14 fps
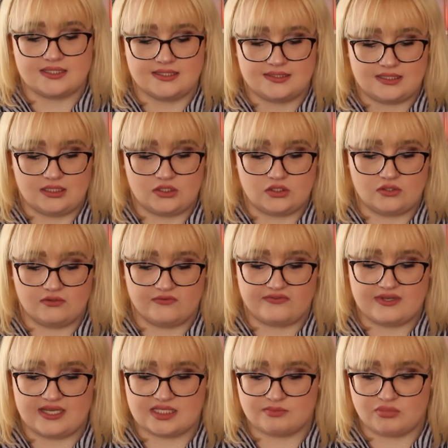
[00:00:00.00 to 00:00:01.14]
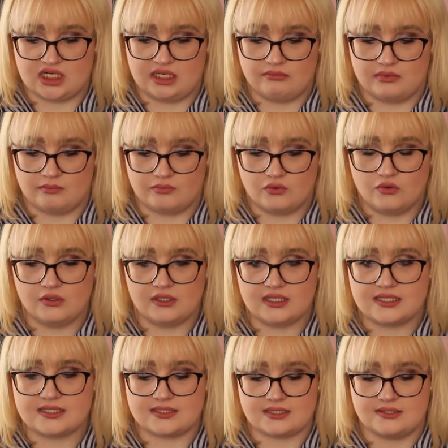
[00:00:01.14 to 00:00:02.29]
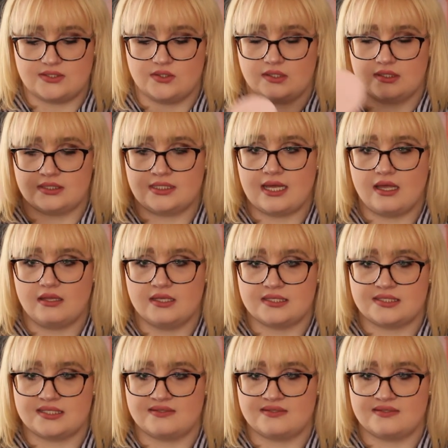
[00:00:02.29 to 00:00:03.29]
is the Too Faced Prime and Poreless. As you can tell, this